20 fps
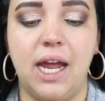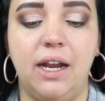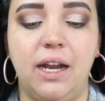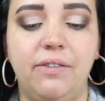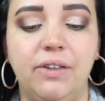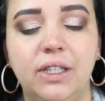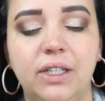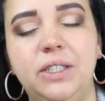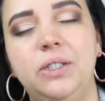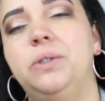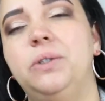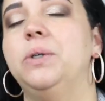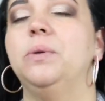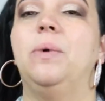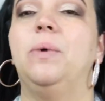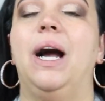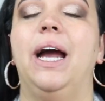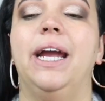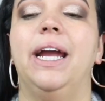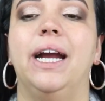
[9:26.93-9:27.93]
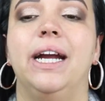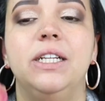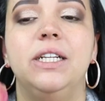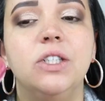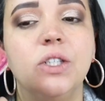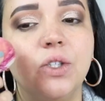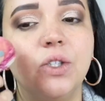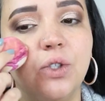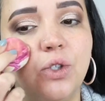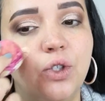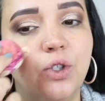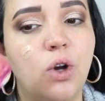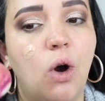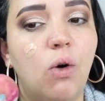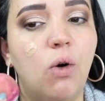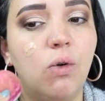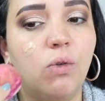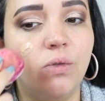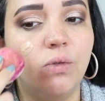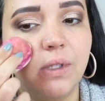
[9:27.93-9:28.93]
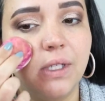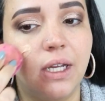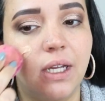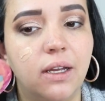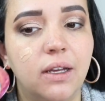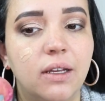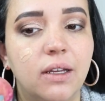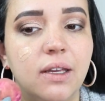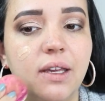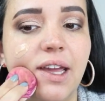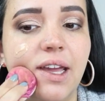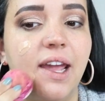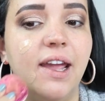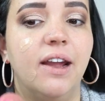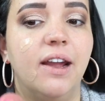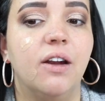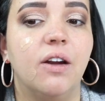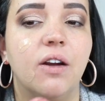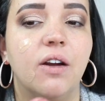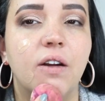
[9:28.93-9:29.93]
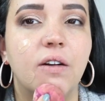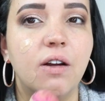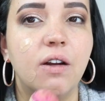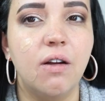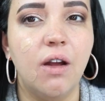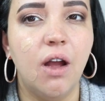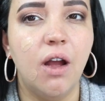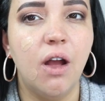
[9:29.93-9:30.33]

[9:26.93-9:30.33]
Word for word: And I really don't know why. I just don't care